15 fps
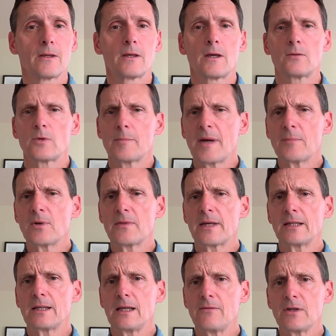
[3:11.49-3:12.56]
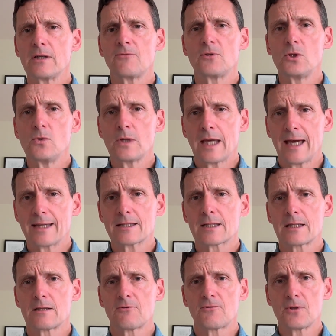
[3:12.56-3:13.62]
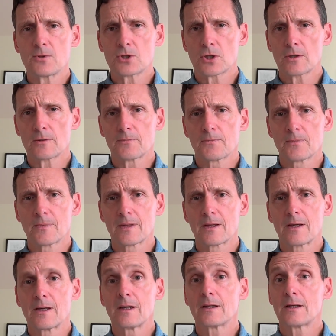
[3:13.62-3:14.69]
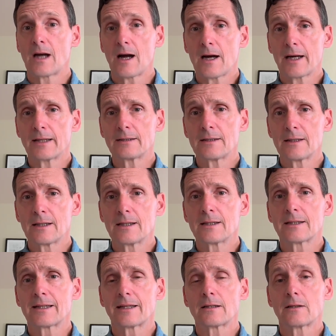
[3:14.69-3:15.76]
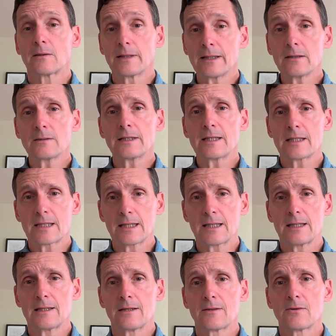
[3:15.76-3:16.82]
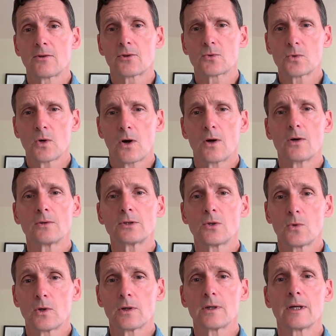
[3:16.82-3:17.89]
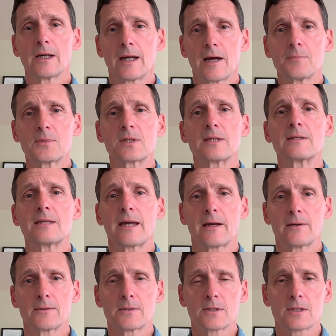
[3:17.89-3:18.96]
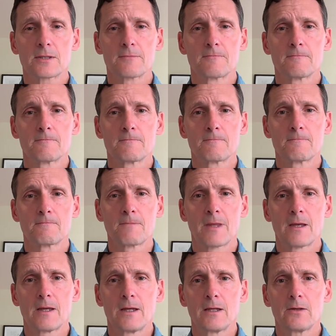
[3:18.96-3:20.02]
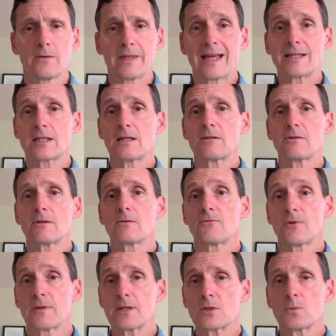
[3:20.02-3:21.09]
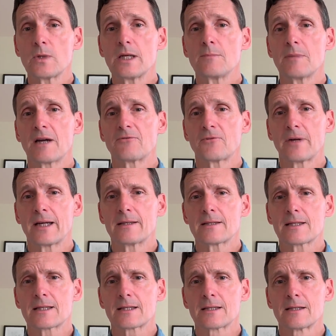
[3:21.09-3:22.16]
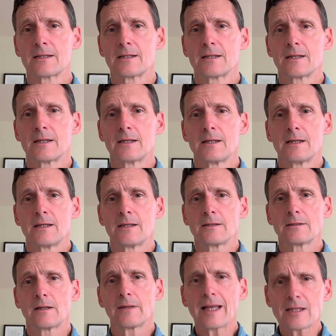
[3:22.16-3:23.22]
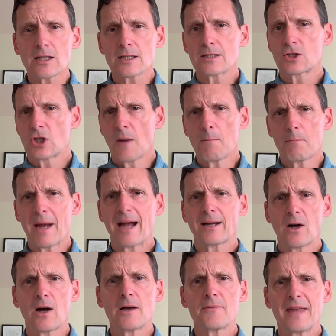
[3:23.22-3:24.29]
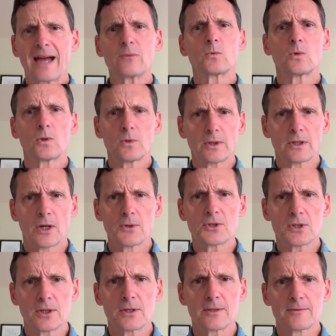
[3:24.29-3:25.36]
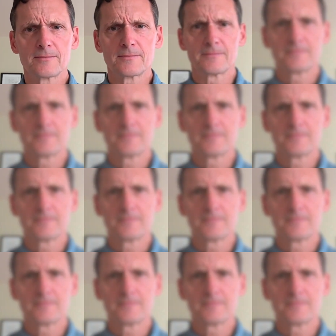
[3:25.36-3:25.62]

And remember that even if you can't see the future, God can clearly see through all your ups and downs. Well, that's it for this week, my friends. Now let's jump back on that roller coaster.